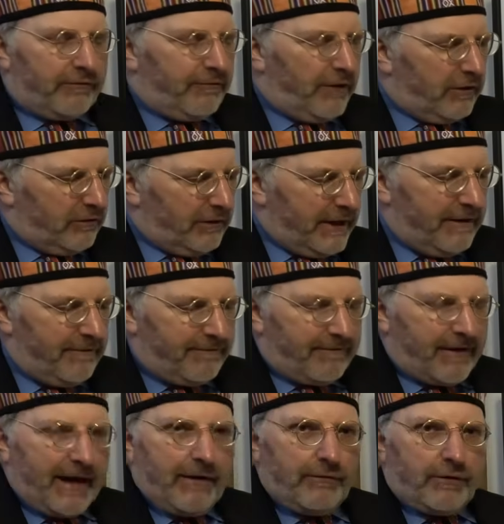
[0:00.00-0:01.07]
firstly he
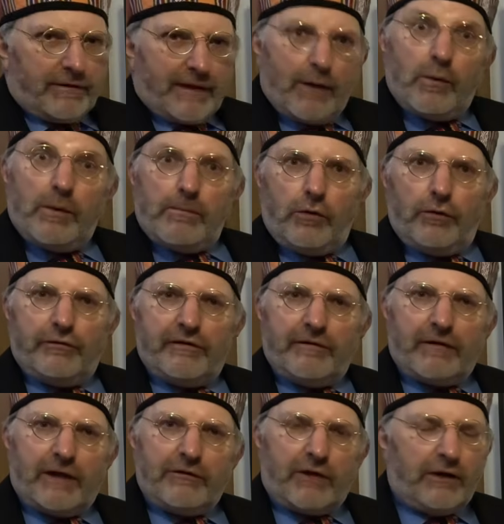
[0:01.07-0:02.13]
found that there were more
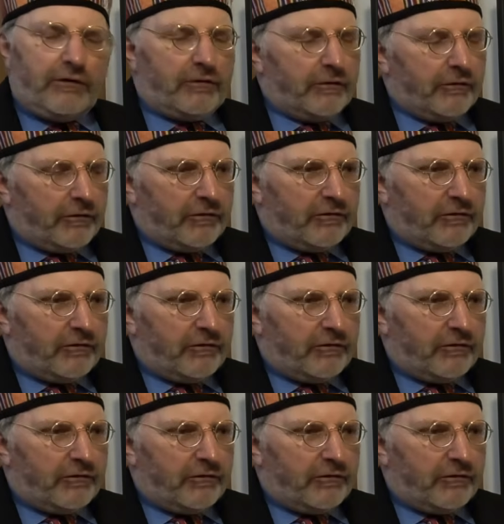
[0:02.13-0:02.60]
civilizations,